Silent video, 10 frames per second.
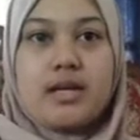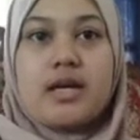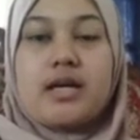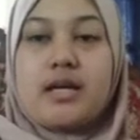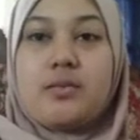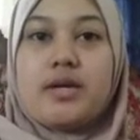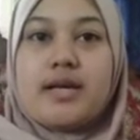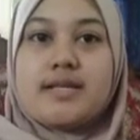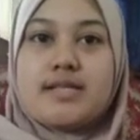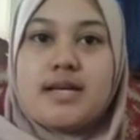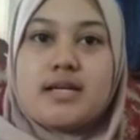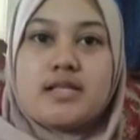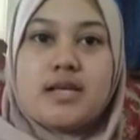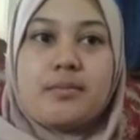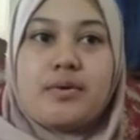Here we can see a
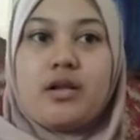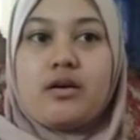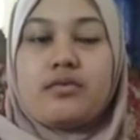sample of